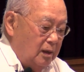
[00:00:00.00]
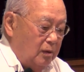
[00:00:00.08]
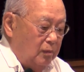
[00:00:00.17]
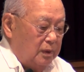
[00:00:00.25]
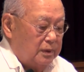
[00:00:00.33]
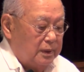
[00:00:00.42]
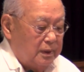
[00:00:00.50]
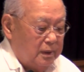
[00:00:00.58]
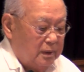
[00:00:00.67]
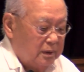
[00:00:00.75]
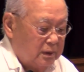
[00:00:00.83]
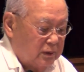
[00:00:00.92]
Well, the
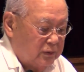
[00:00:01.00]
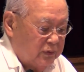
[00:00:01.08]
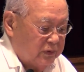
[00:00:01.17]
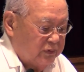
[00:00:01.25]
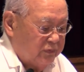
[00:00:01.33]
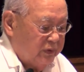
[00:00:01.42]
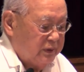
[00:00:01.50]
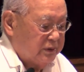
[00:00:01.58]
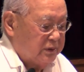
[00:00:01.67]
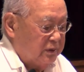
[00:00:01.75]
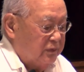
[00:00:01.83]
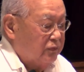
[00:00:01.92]
Indian
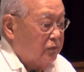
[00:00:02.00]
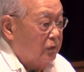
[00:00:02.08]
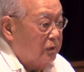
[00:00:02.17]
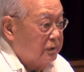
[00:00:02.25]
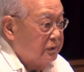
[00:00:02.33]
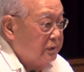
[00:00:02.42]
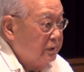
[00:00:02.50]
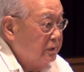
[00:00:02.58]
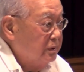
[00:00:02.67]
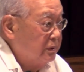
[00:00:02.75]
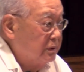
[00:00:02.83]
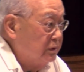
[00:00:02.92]
reservation, of course, the
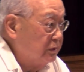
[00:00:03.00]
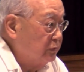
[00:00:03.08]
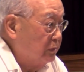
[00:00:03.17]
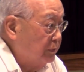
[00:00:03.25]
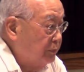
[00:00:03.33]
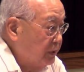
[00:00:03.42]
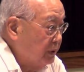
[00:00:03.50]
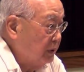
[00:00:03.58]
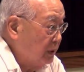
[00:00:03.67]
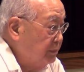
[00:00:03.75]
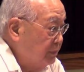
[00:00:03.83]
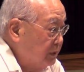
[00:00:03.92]
Indians were pretty
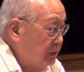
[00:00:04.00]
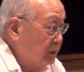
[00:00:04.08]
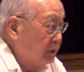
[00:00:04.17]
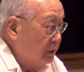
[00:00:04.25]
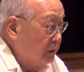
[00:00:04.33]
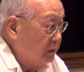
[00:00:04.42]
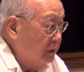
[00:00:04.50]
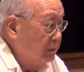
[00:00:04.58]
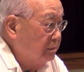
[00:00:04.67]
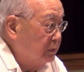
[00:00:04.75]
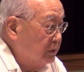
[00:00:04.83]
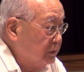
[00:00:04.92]
limited in
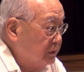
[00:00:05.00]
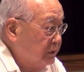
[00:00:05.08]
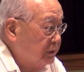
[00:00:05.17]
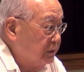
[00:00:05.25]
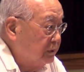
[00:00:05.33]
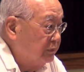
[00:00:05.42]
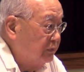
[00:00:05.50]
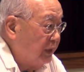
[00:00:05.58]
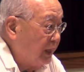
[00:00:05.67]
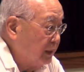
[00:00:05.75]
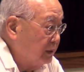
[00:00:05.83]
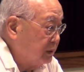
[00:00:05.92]
numbers of
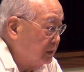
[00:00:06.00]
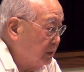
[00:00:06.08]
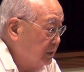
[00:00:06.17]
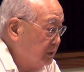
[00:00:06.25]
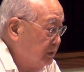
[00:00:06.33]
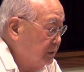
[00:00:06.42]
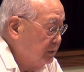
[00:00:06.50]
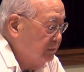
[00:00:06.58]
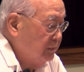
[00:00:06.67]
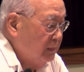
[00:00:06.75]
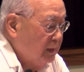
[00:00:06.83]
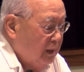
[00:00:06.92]
athletes,
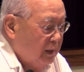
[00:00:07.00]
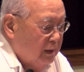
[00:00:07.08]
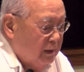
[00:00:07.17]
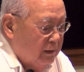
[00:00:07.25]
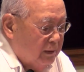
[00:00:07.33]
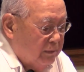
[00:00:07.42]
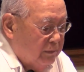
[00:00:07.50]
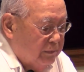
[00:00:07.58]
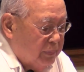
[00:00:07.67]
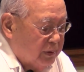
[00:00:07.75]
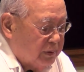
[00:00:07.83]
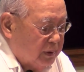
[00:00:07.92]

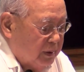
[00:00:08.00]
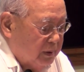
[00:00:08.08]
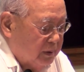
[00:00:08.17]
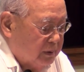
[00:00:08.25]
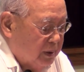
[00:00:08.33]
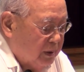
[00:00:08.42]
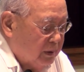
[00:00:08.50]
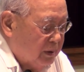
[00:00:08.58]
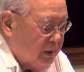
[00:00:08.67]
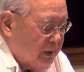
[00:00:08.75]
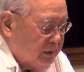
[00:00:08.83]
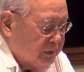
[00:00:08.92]
but the
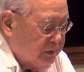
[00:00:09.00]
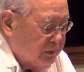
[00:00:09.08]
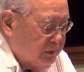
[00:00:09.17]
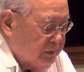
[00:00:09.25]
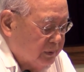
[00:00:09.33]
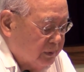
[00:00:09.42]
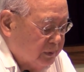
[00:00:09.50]
10,000